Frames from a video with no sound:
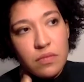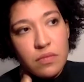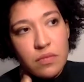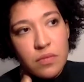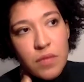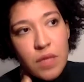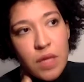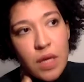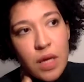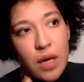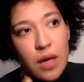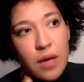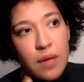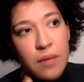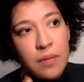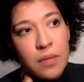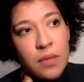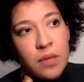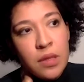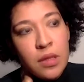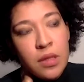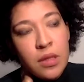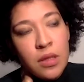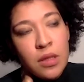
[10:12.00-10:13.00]
Yeah.
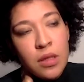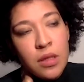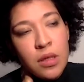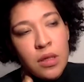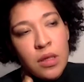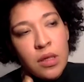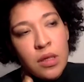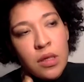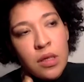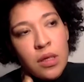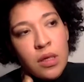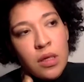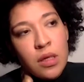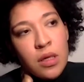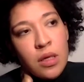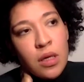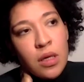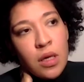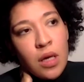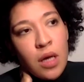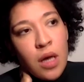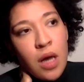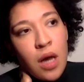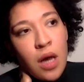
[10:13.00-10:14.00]

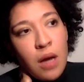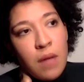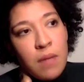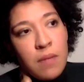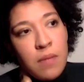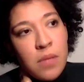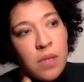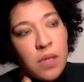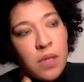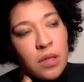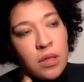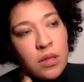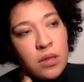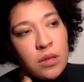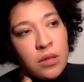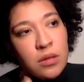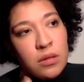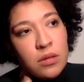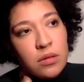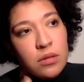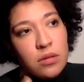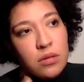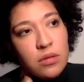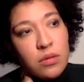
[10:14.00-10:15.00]
Um,
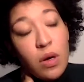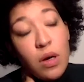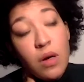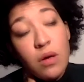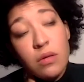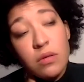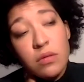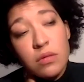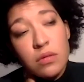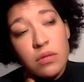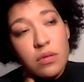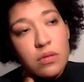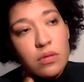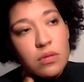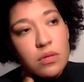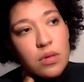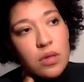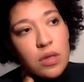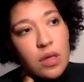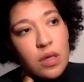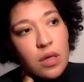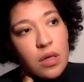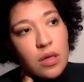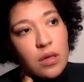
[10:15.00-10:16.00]
well,
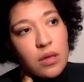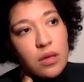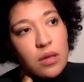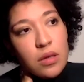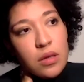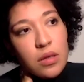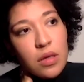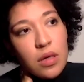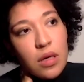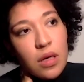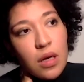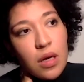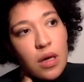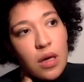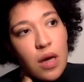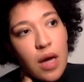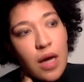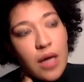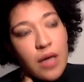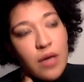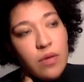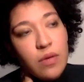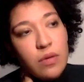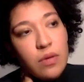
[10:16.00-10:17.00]

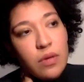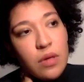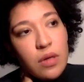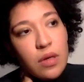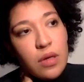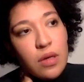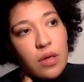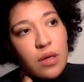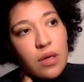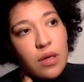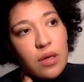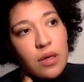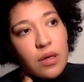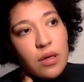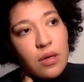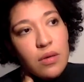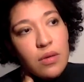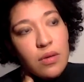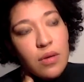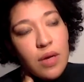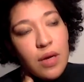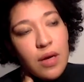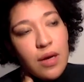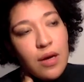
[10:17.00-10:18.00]
I don't,
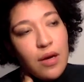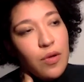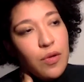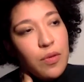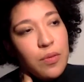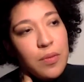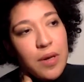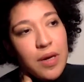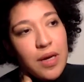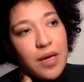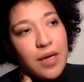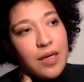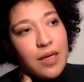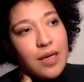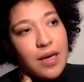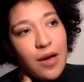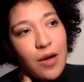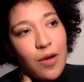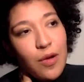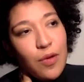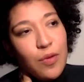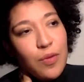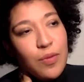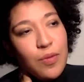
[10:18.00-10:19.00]
oh, how am I,
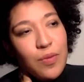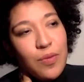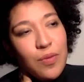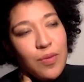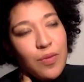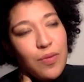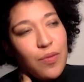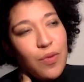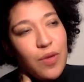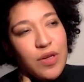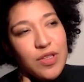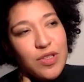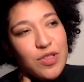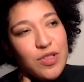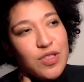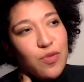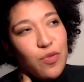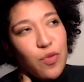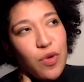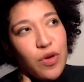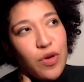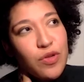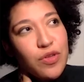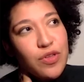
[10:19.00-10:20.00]
how, what is,
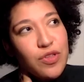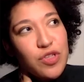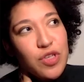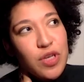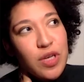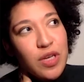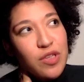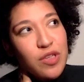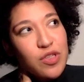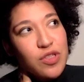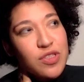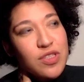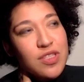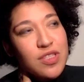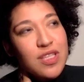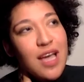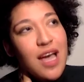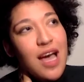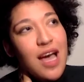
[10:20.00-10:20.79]
what are the changes?